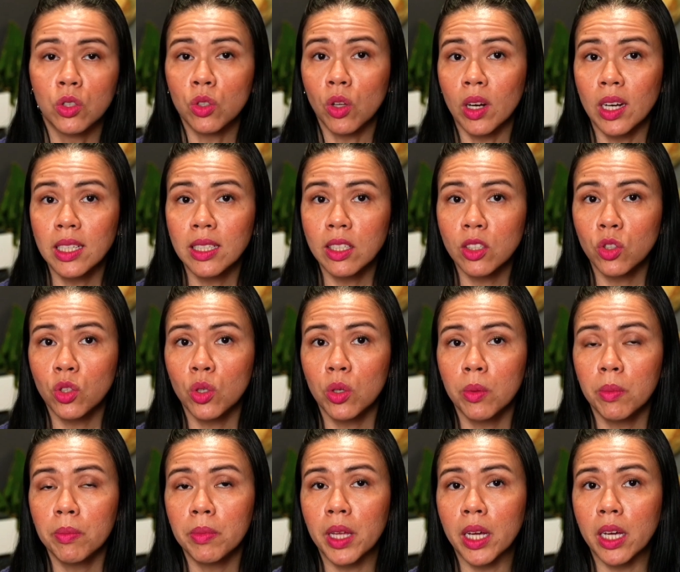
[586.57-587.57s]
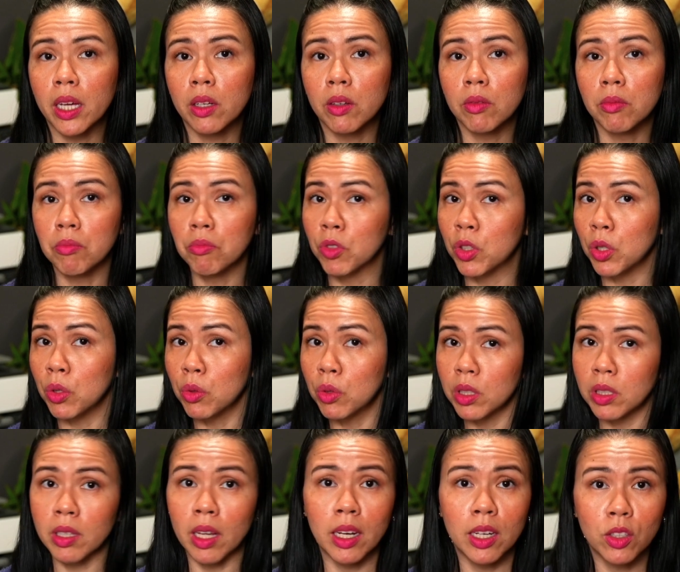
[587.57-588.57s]
So let's assume that you
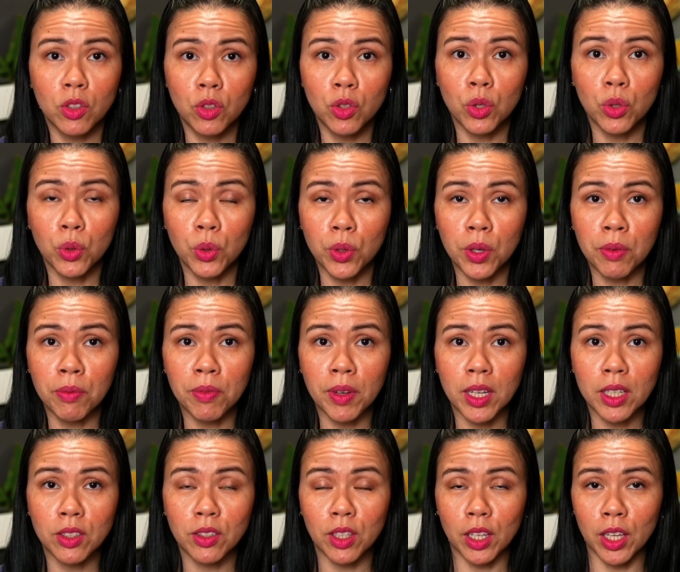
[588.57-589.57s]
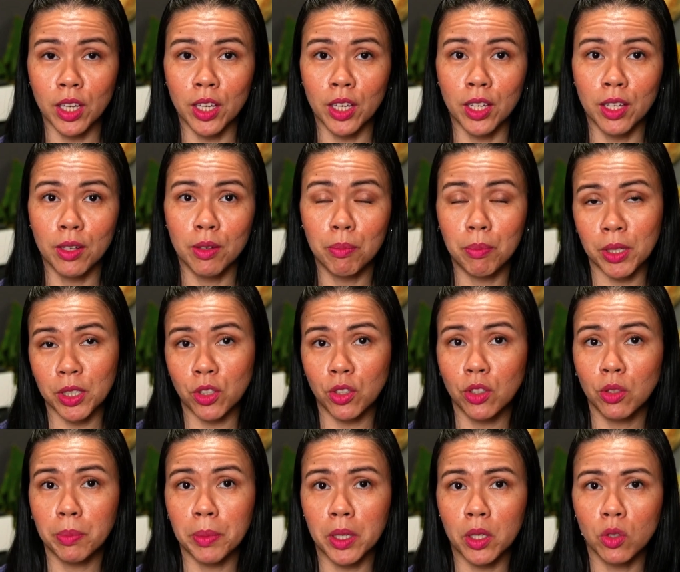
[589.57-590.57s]
decided to invest in
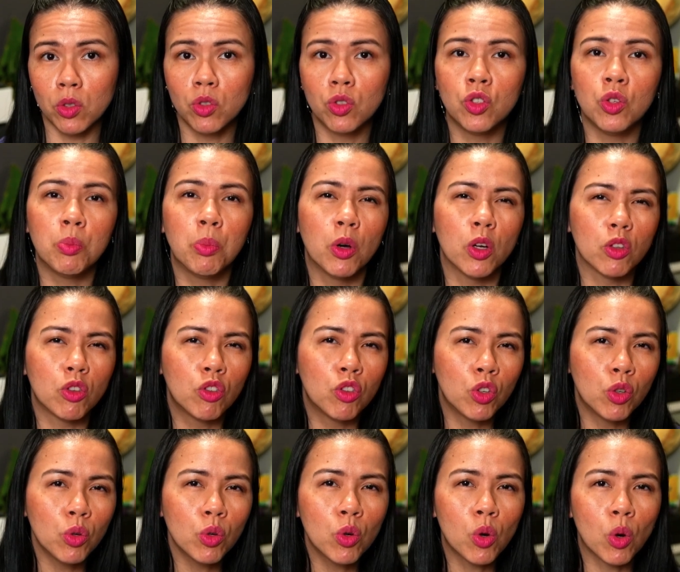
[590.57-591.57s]
precious metals. You bought 2